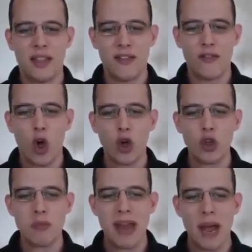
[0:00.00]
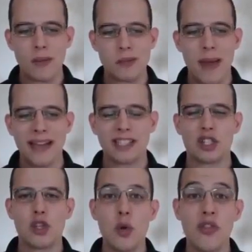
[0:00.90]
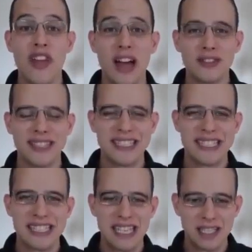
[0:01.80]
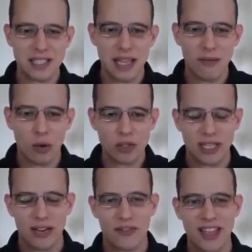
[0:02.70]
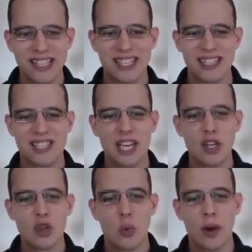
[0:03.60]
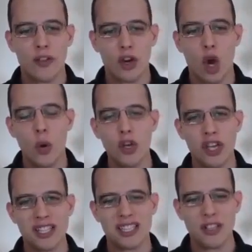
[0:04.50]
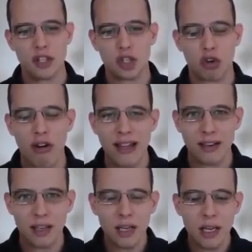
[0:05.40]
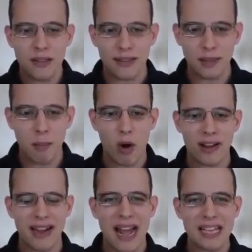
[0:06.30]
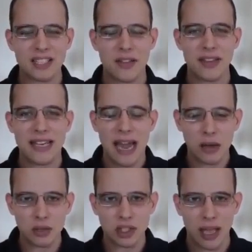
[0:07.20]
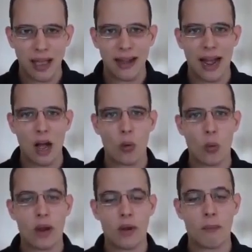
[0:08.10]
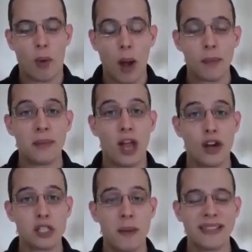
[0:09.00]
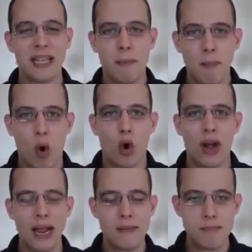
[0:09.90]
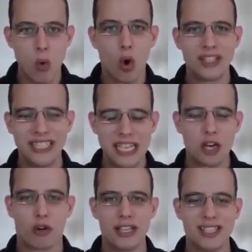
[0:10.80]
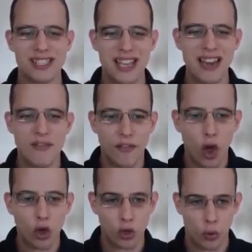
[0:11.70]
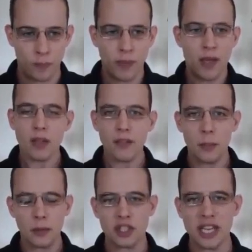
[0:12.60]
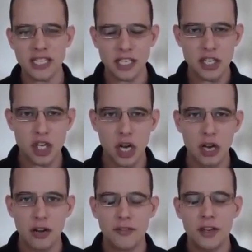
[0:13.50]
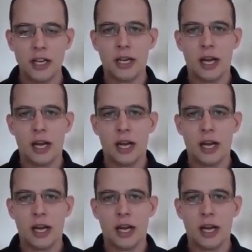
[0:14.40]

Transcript: the volume now is back to 2006 levels, and if things continue the way they're going, you can see the trend that the market has to the downside, how we probably are expecting more and more decreases in volume. The percentage of